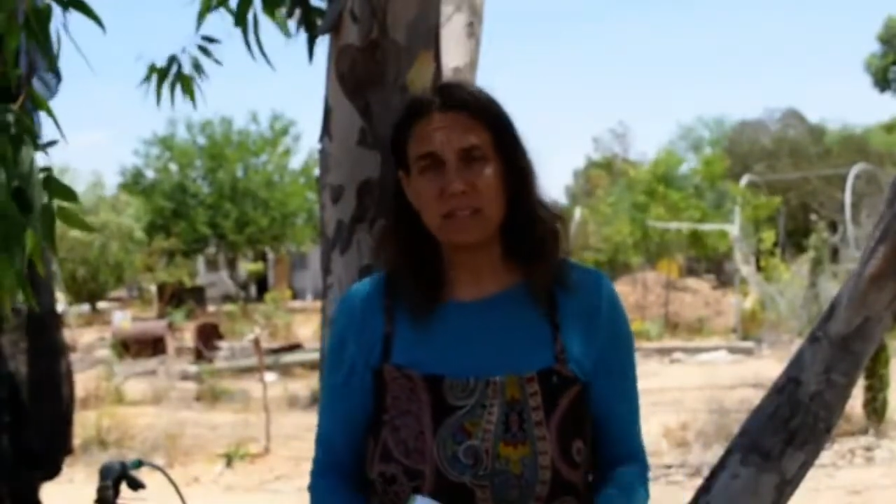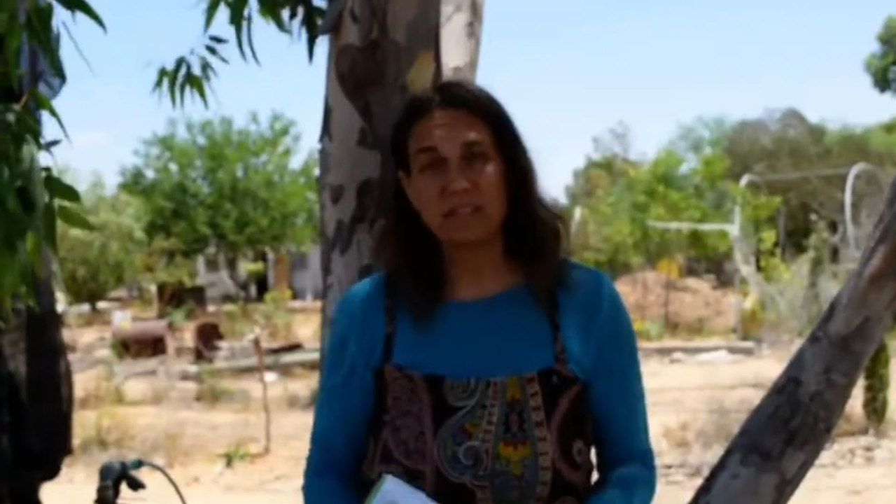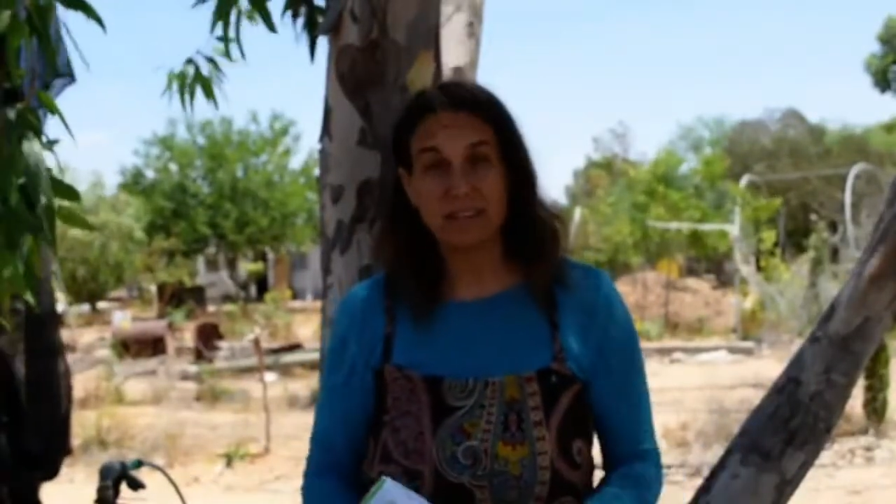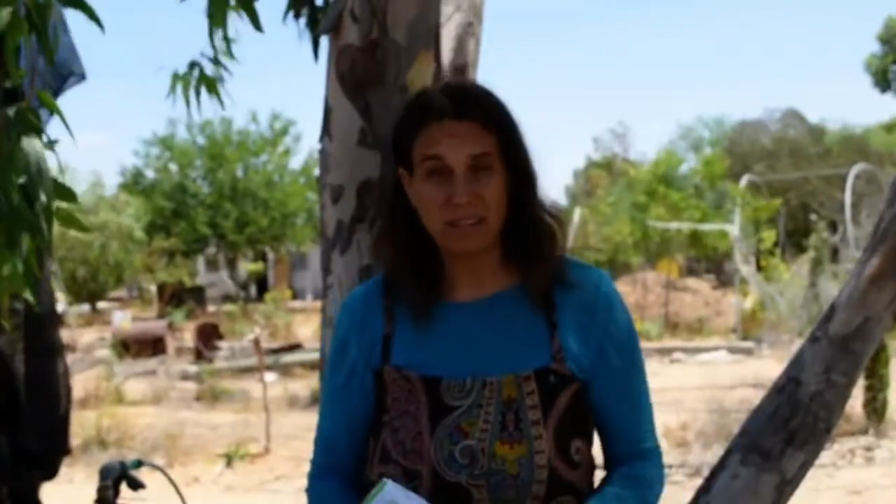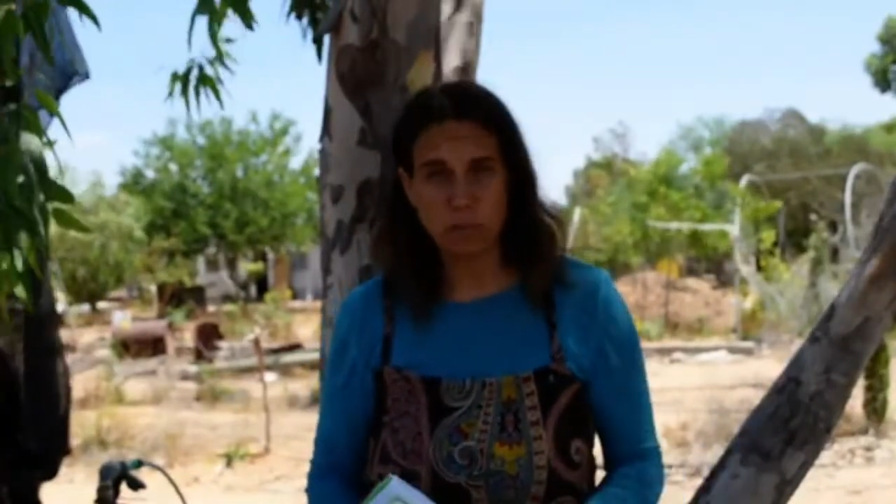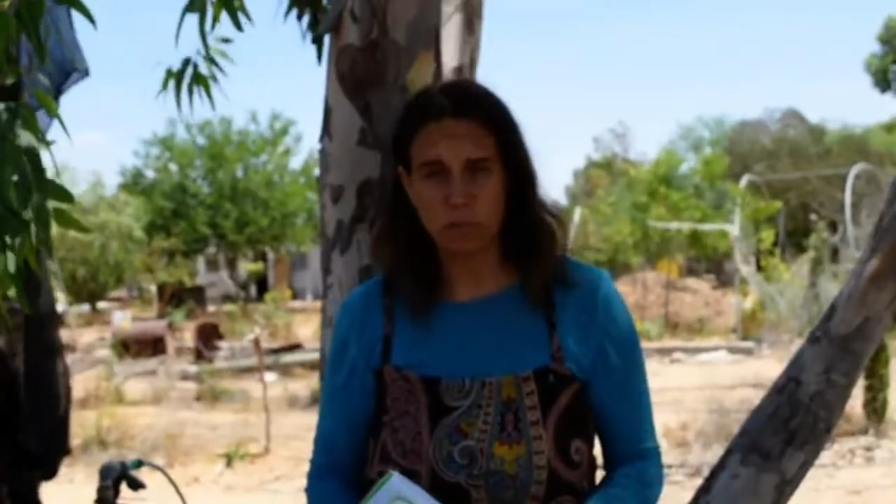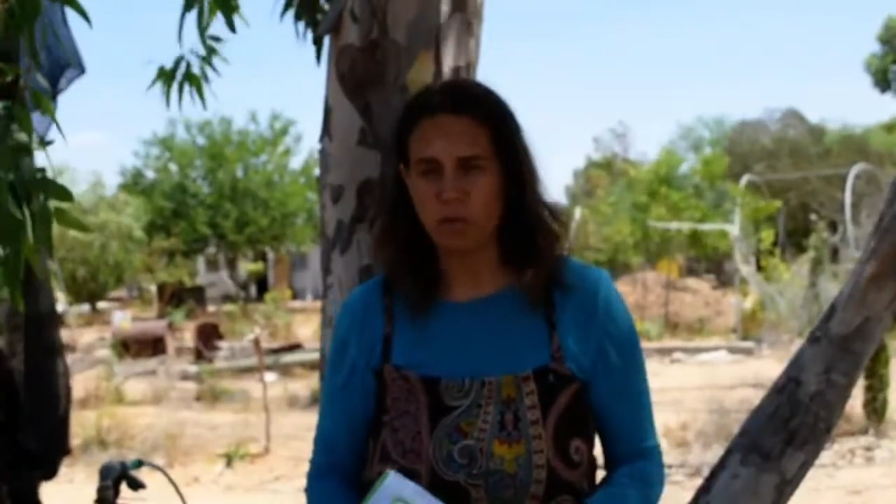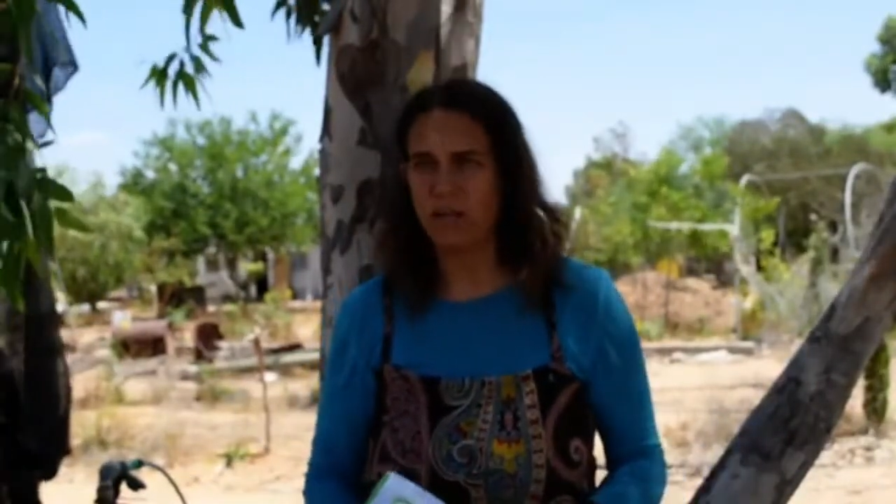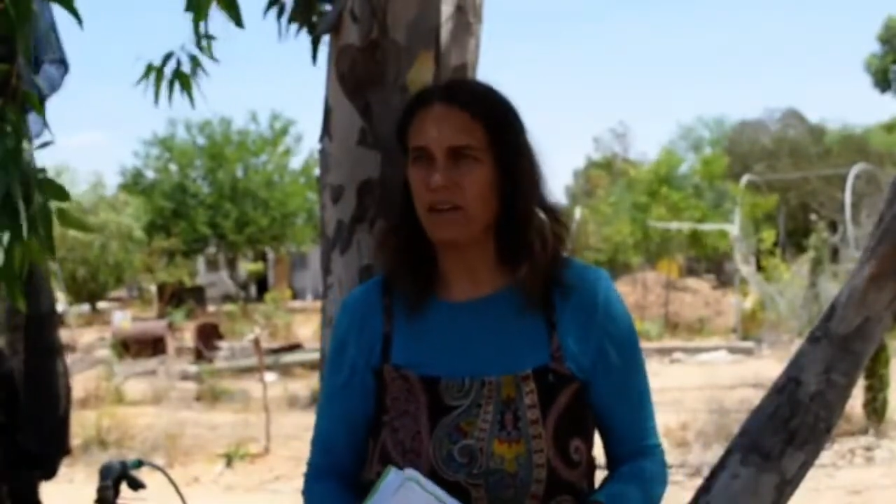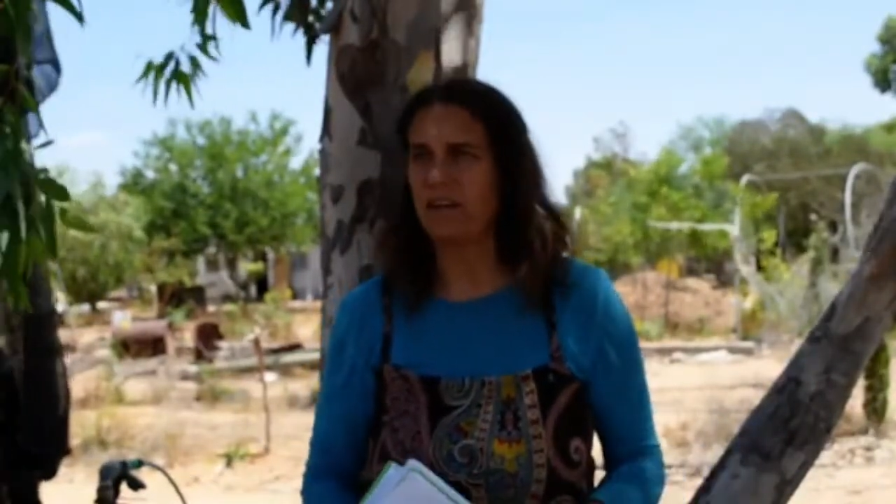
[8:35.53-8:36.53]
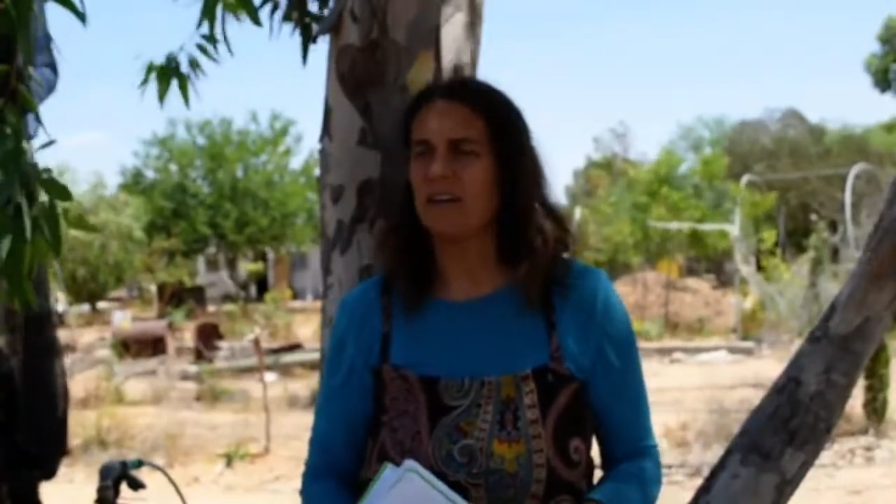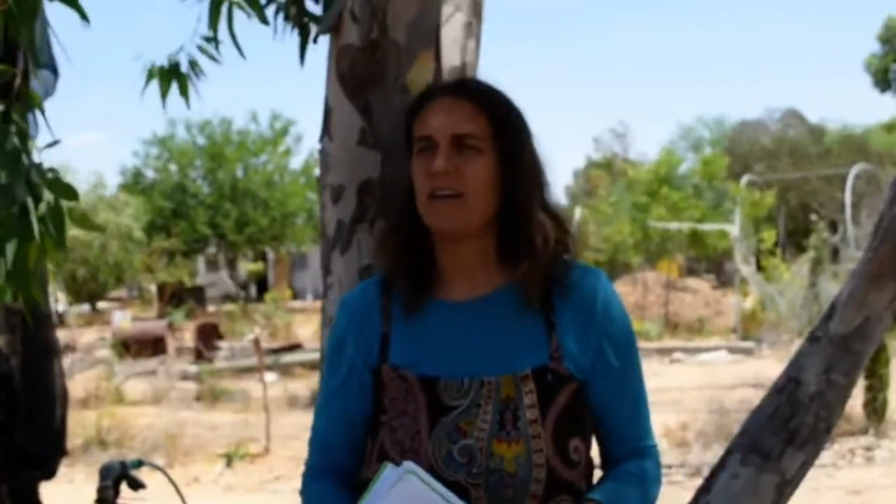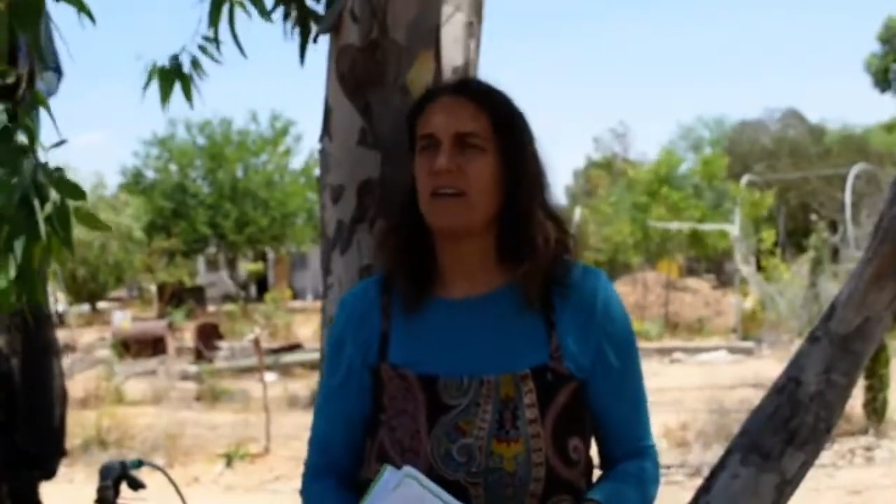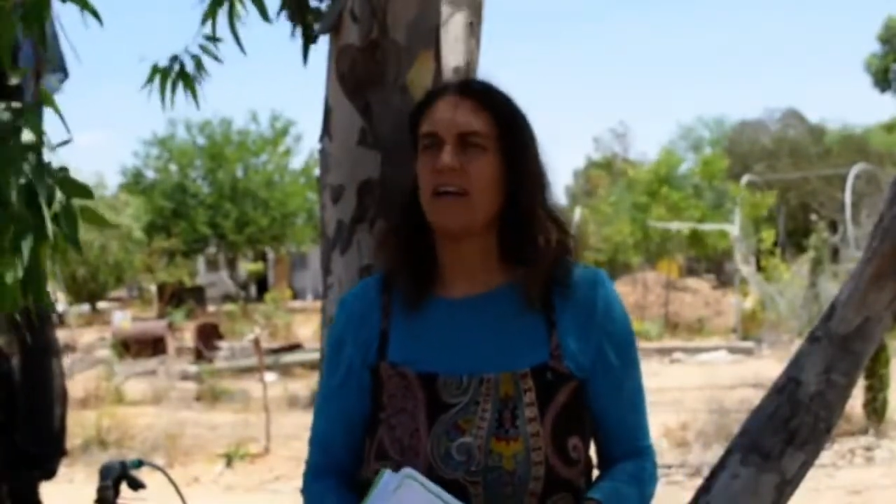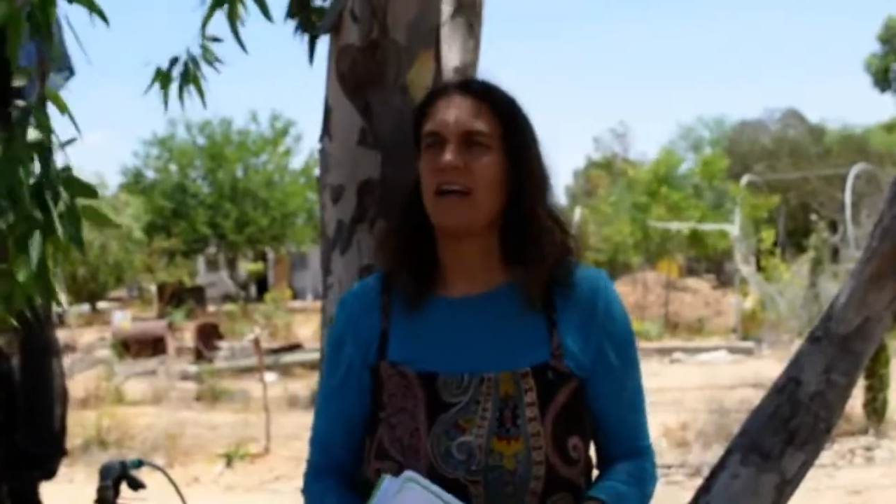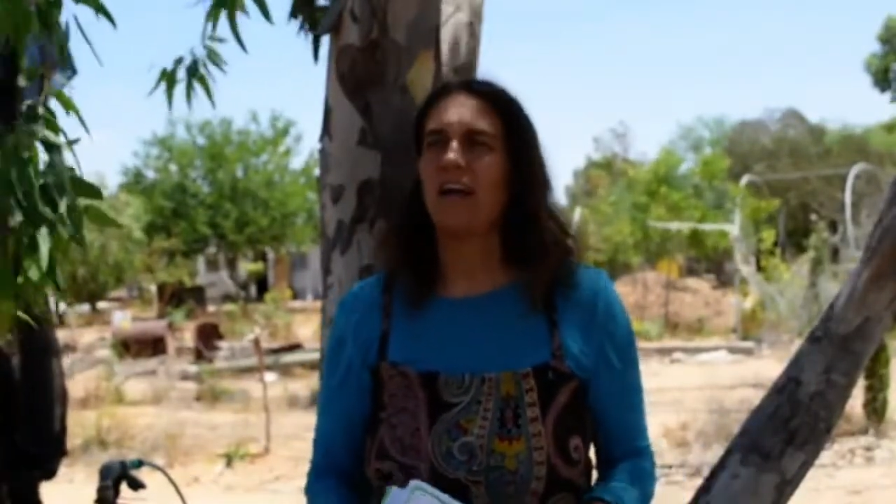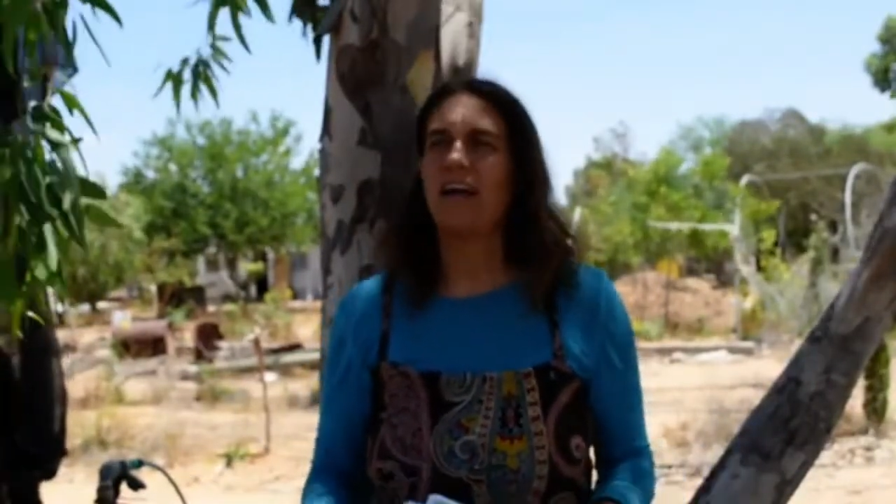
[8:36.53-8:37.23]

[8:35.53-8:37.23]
a big dust bowl here,